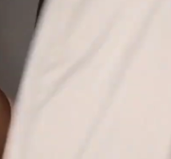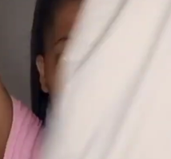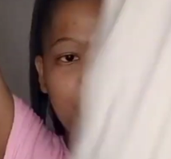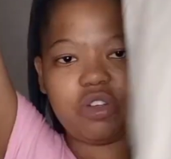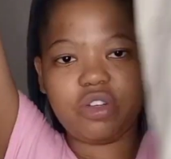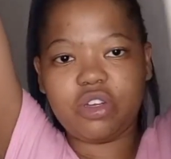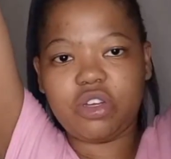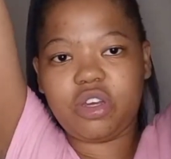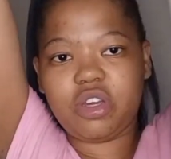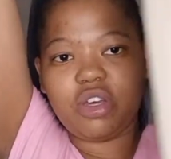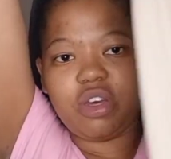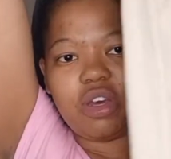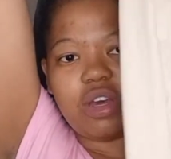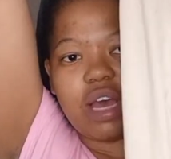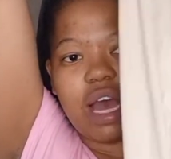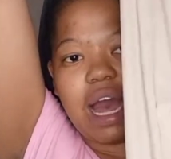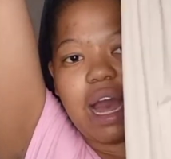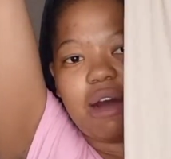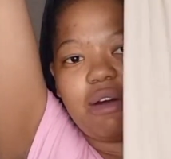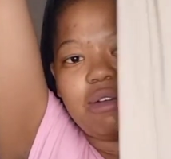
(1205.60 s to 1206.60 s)
you,
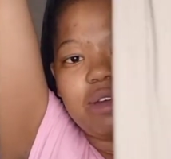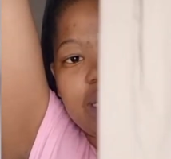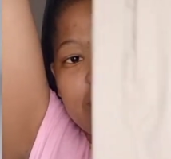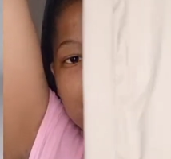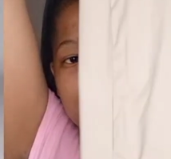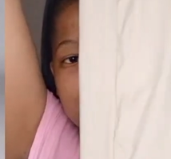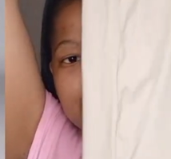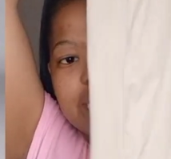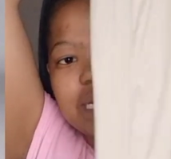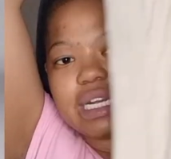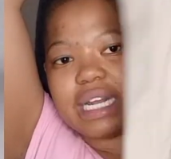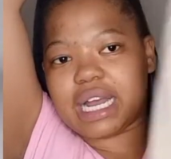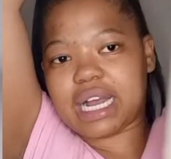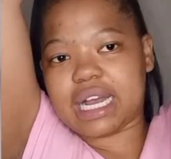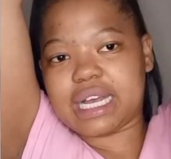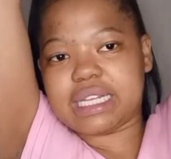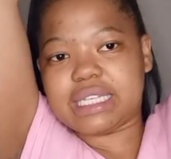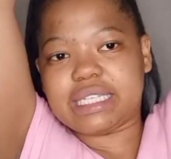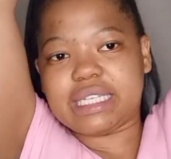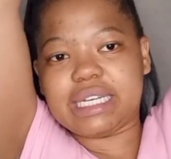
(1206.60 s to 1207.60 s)
I'll insert, like
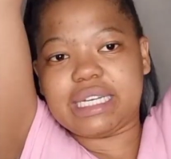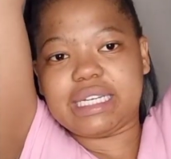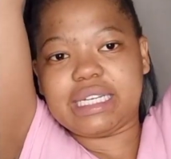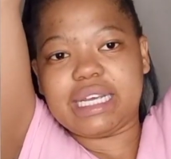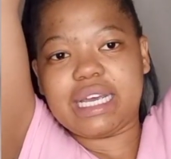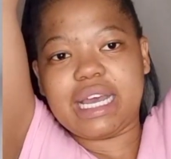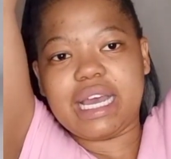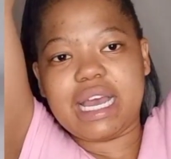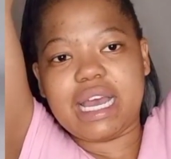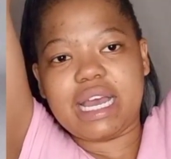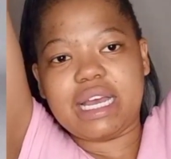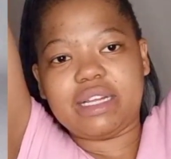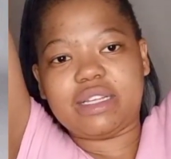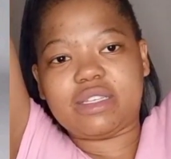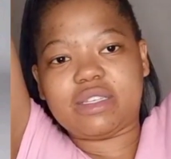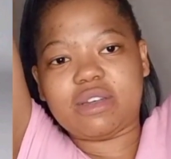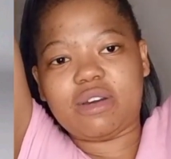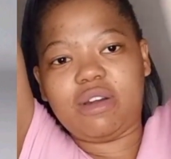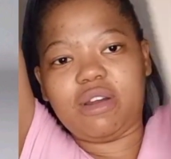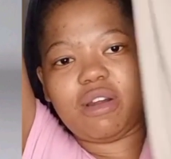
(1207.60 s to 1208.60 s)
I said, it's
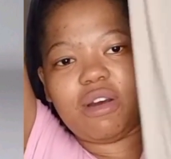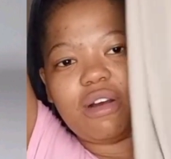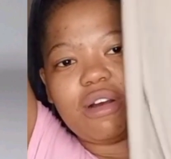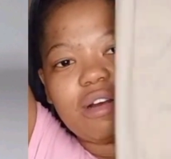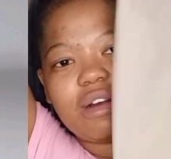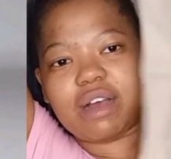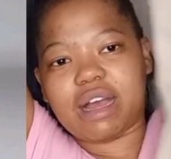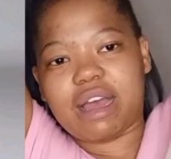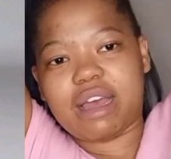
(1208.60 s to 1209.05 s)
so long.